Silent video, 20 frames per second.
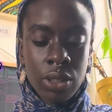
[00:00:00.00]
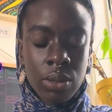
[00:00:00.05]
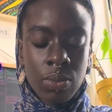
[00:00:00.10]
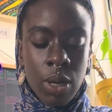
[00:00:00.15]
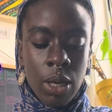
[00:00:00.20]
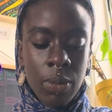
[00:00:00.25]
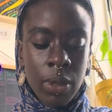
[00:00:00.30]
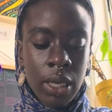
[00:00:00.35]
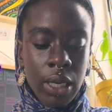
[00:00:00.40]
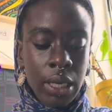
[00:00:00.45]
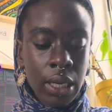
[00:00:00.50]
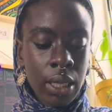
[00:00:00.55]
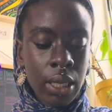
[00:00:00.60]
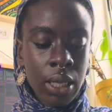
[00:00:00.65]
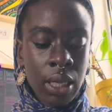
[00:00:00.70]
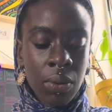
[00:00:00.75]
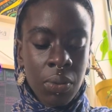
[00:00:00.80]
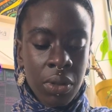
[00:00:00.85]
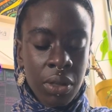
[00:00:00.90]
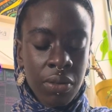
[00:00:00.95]
maybe
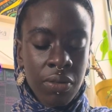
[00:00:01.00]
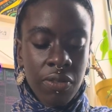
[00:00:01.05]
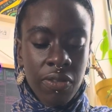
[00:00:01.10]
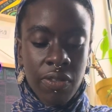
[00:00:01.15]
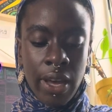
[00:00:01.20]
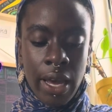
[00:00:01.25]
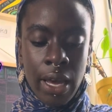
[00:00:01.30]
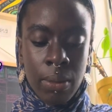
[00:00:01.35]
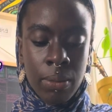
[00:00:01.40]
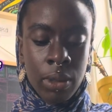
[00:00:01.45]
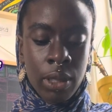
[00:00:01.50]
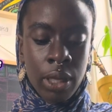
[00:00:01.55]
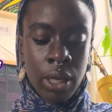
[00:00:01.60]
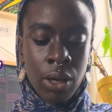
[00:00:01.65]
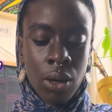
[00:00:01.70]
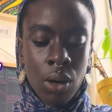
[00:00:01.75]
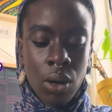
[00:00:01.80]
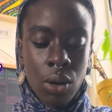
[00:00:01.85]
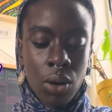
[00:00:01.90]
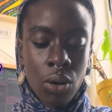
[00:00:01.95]
healing within family,
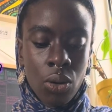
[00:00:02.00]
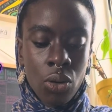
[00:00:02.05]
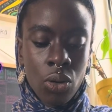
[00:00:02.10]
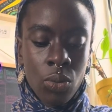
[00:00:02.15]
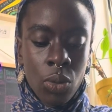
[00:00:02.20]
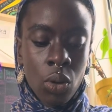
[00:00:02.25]
home,